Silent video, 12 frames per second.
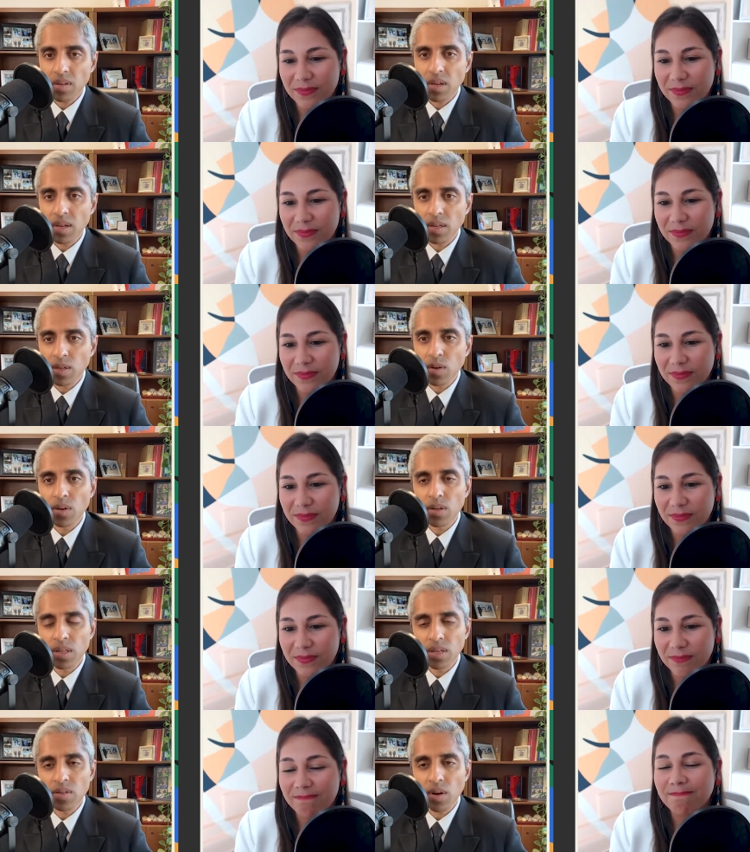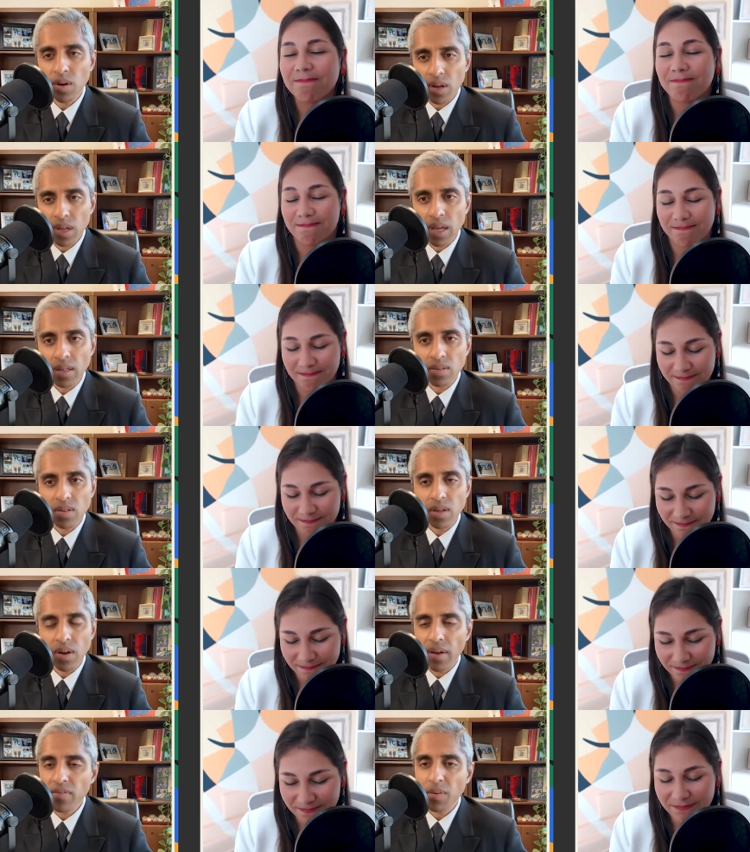Speaker 1: uh, during these hurricanes and
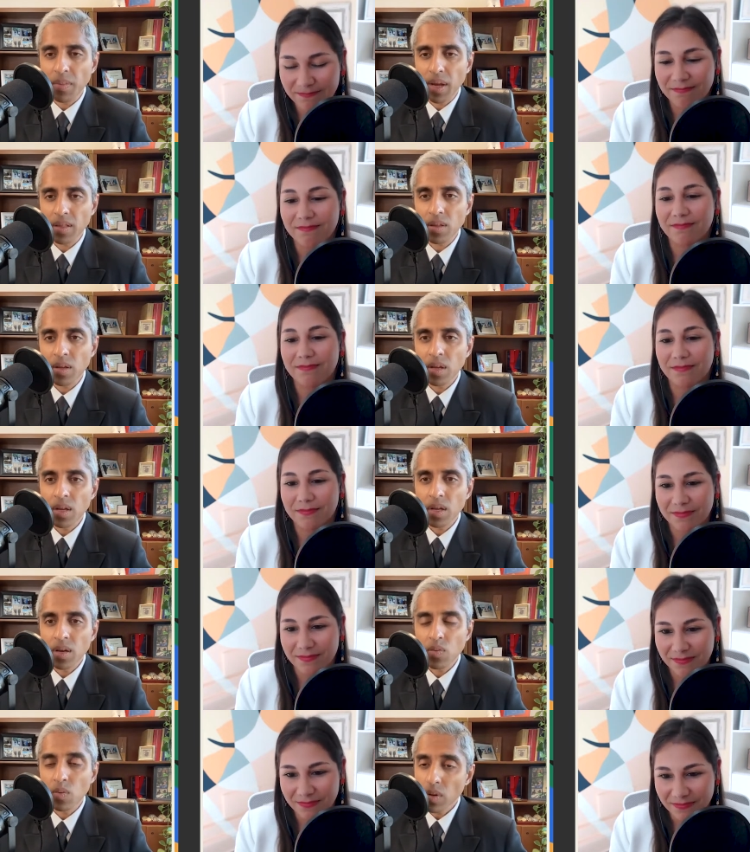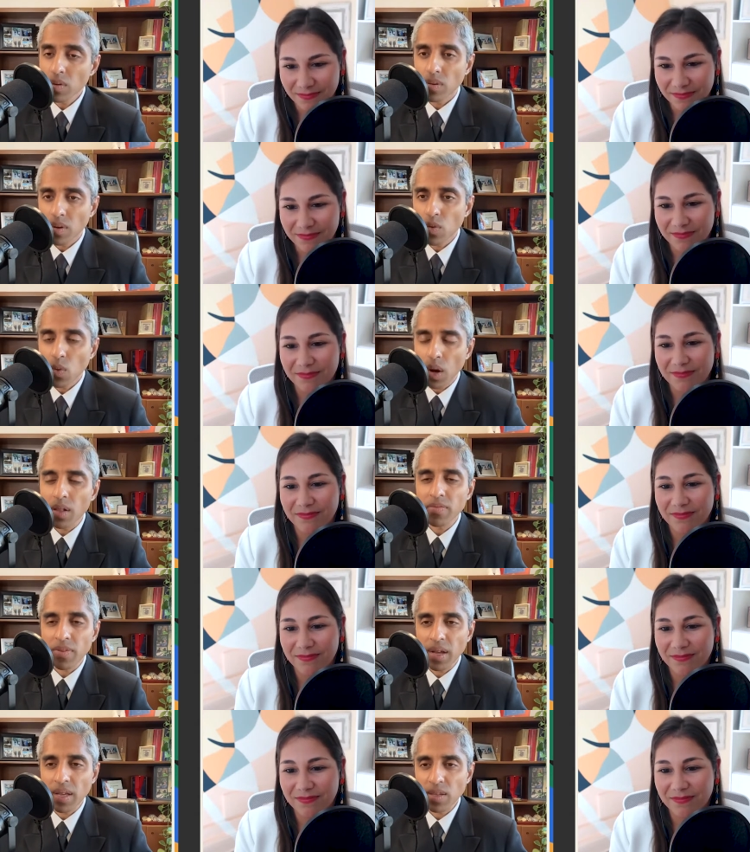their aftermath would
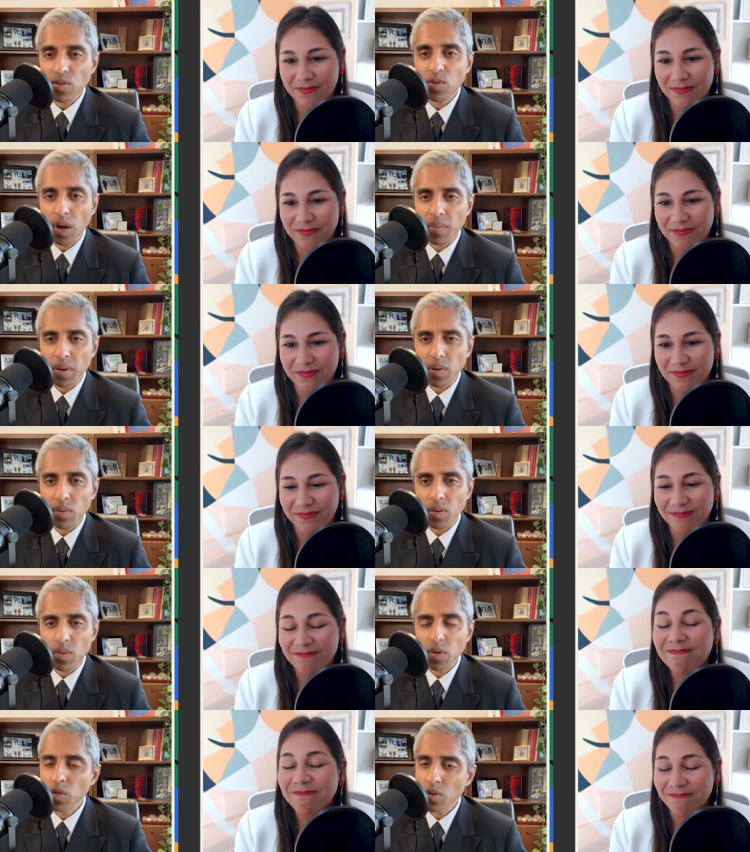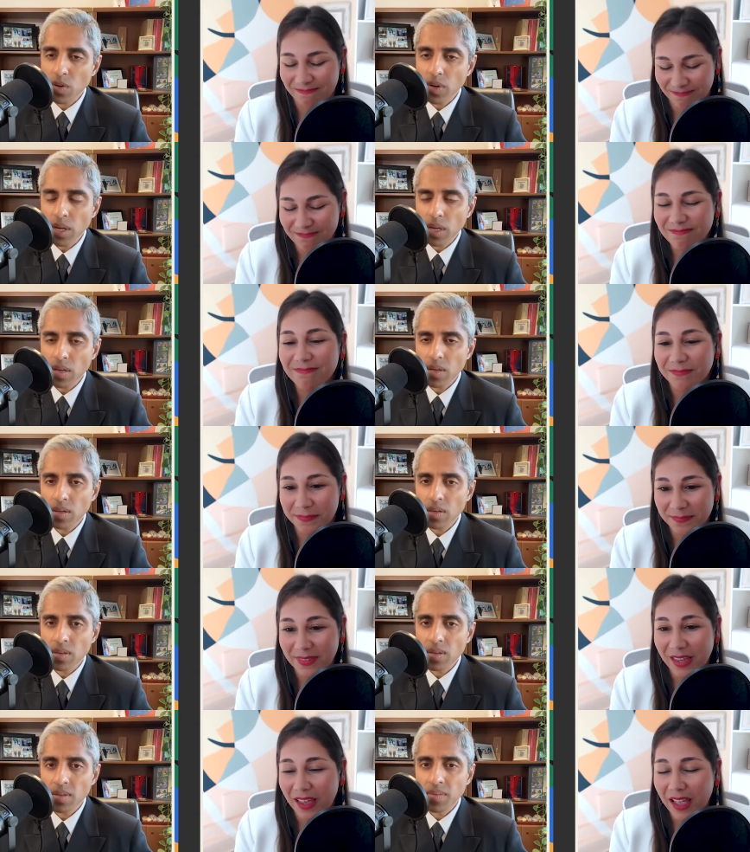qualify as trauma. Would you agree?
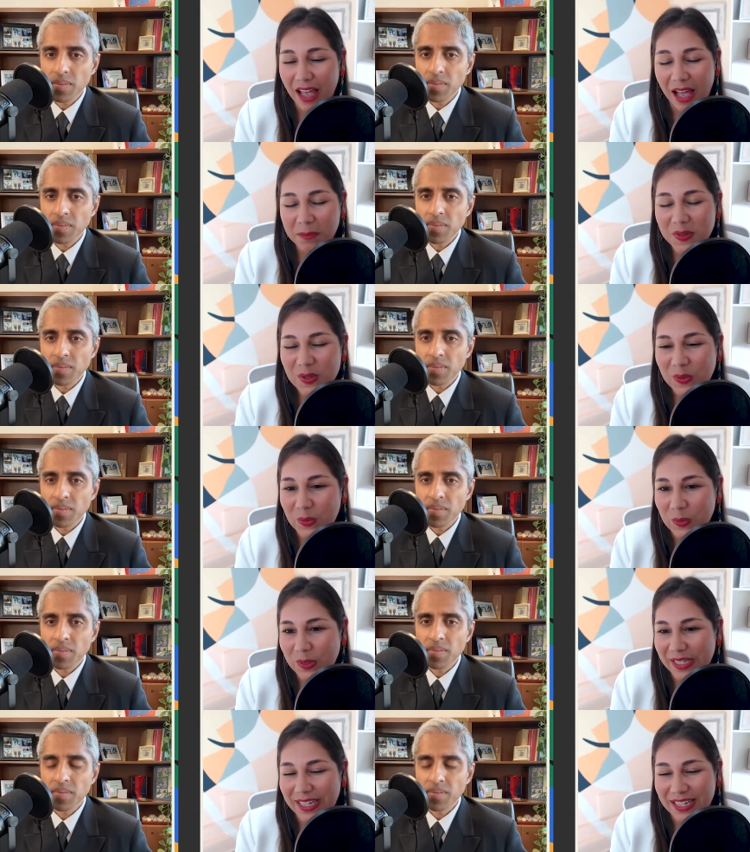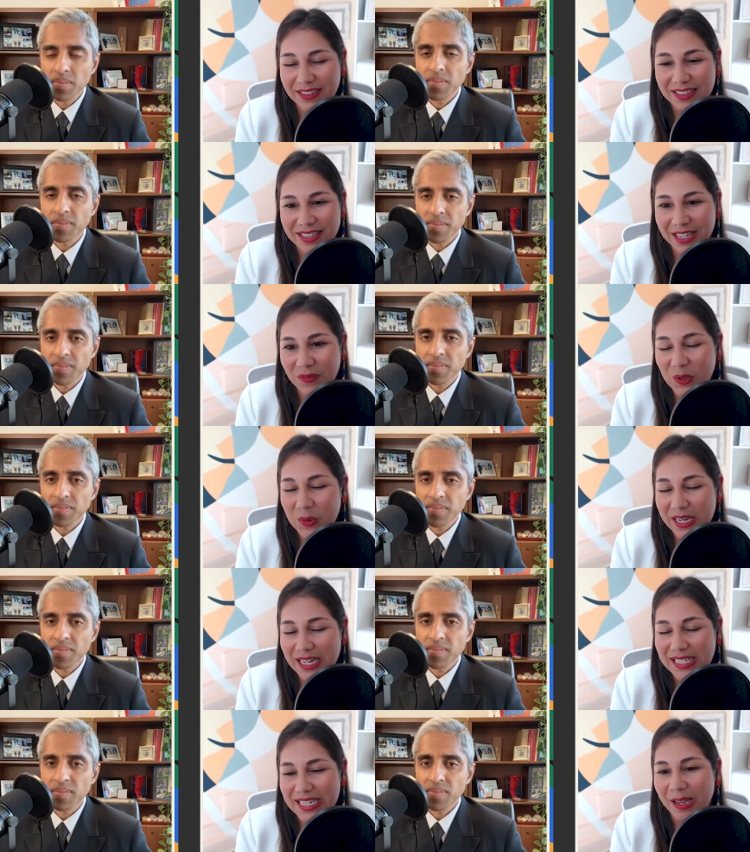
Speaker 2: Absolutely. To give you an
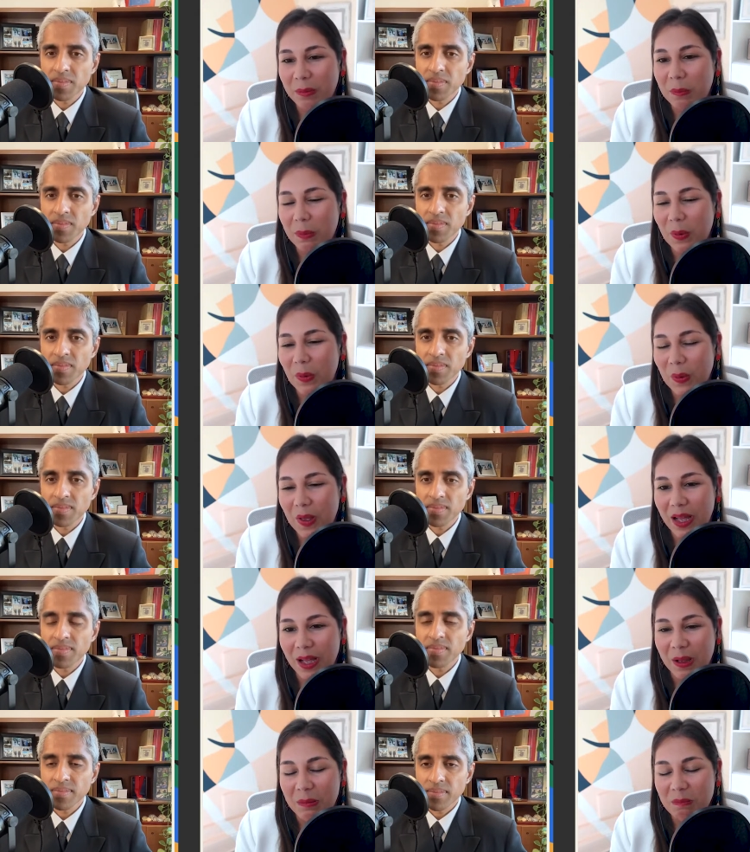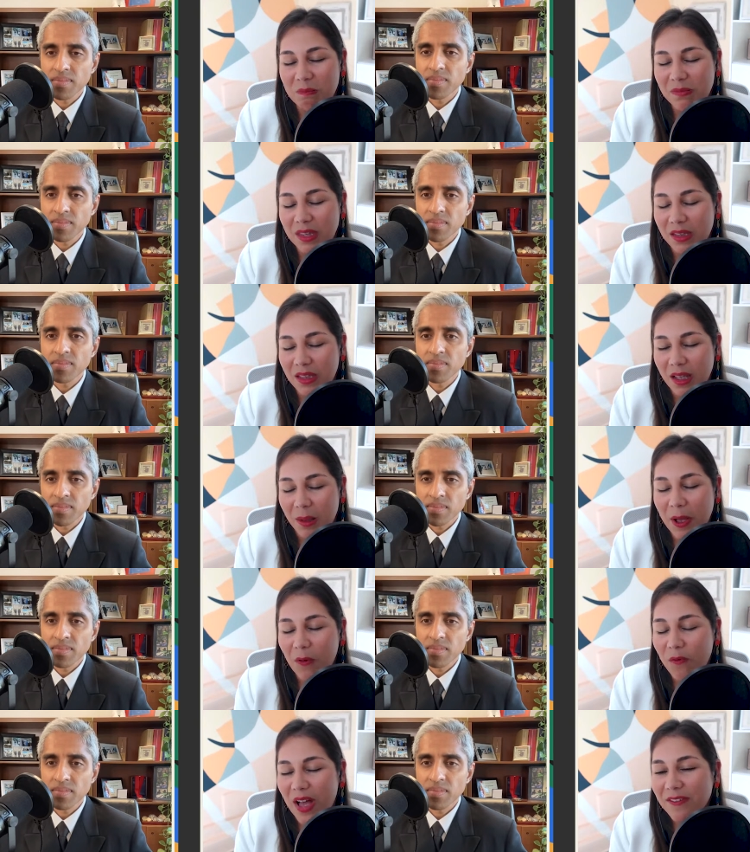example, um,
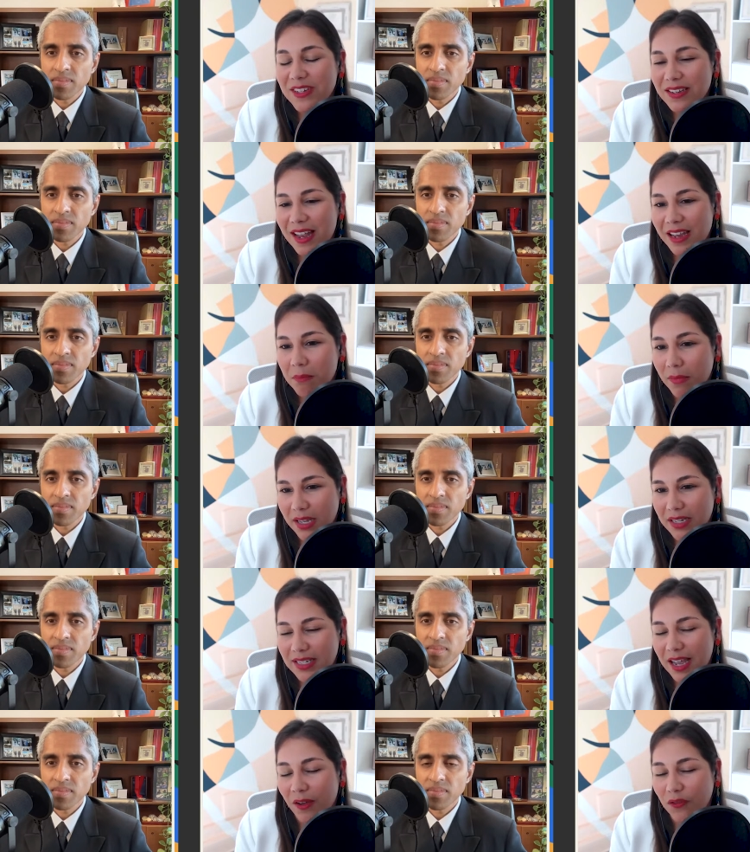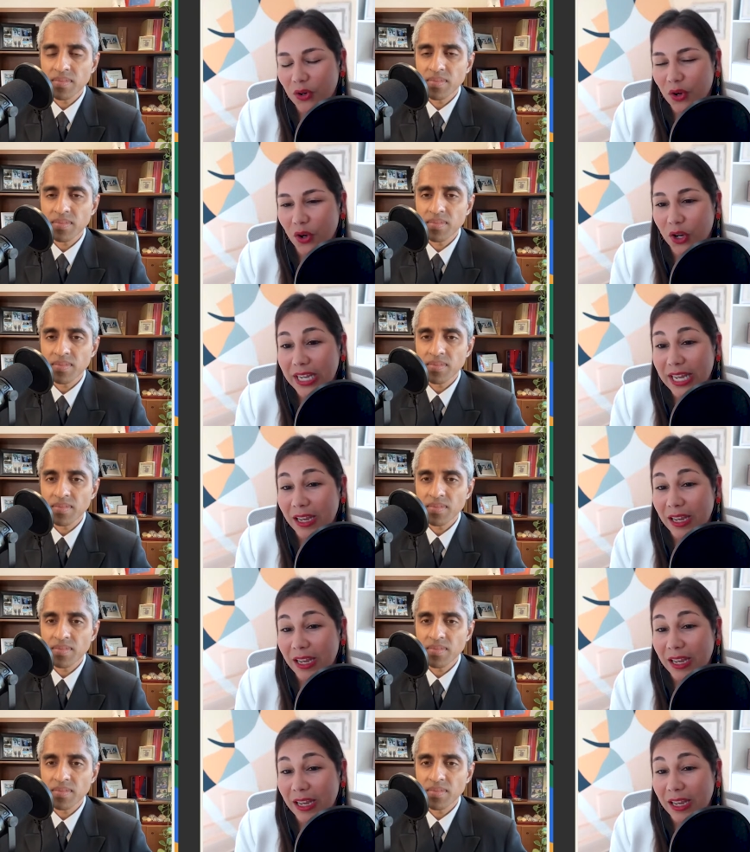about five to nine months after Hurricane